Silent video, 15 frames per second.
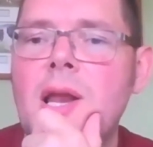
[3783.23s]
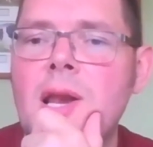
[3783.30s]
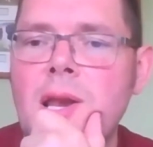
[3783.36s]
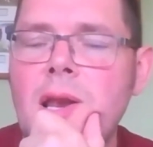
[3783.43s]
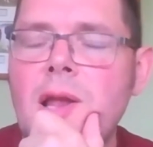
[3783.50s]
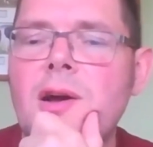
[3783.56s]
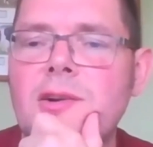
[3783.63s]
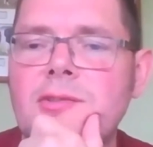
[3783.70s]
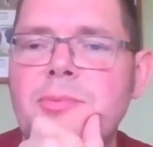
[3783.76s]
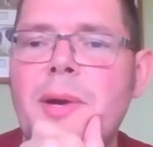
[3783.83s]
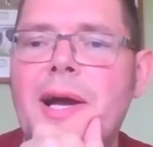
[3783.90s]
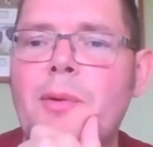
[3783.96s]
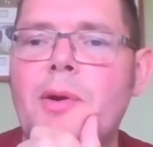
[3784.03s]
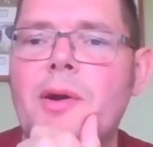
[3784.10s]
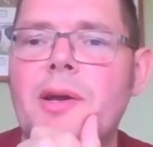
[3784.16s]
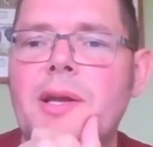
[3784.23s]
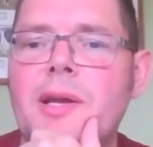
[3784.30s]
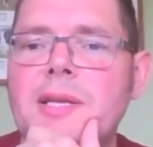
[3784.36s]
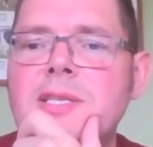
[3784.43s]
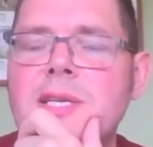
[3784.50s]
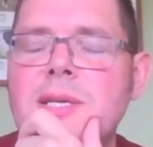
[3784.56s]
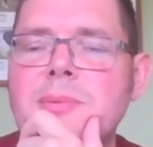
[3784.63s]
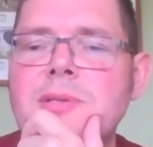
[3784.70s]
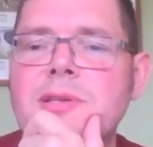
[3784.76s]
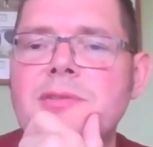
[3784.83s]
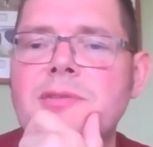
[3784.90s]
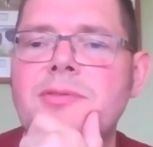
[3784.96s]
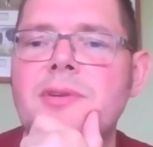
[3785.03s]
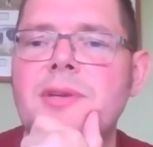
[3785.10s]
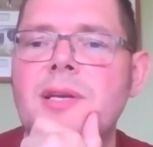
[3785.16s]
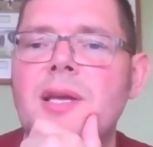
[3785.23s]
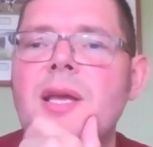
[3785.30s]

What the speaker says: a lot of power in terms of